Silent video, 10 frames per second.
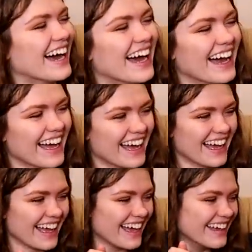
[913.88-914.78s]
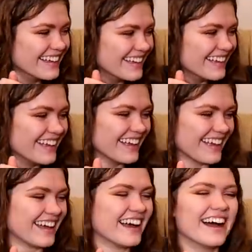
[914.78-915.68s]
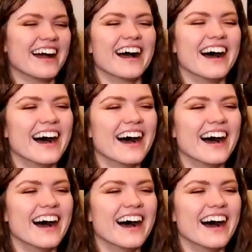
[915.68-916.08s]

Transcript: (silent)